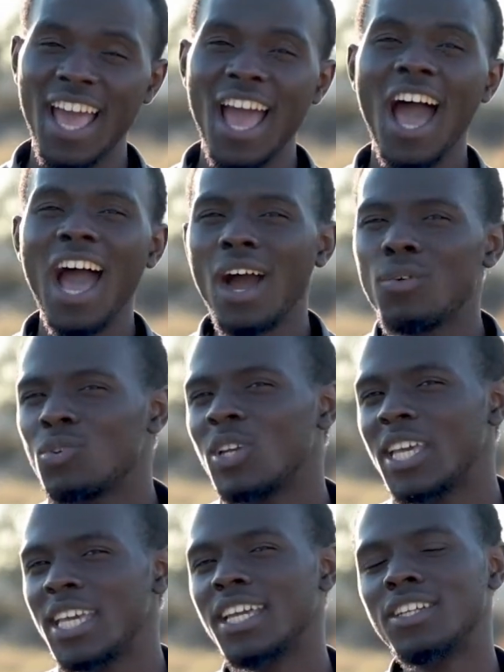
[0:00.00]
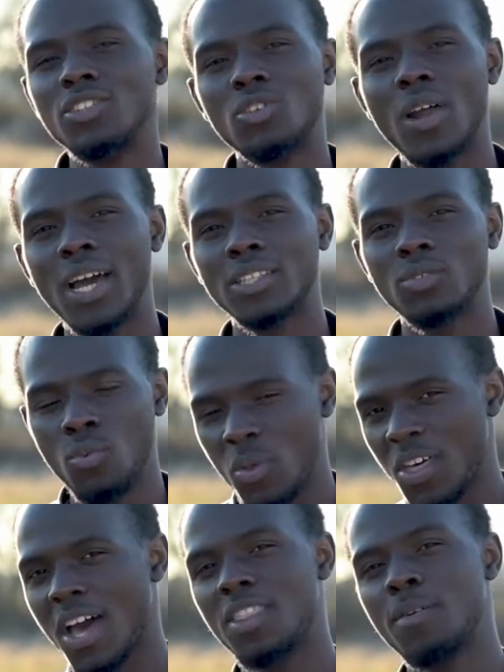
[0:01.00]
how would he interact with
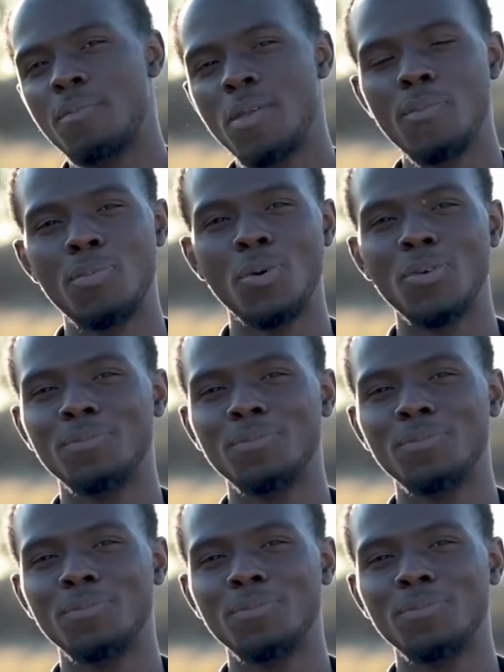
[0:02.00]
other people?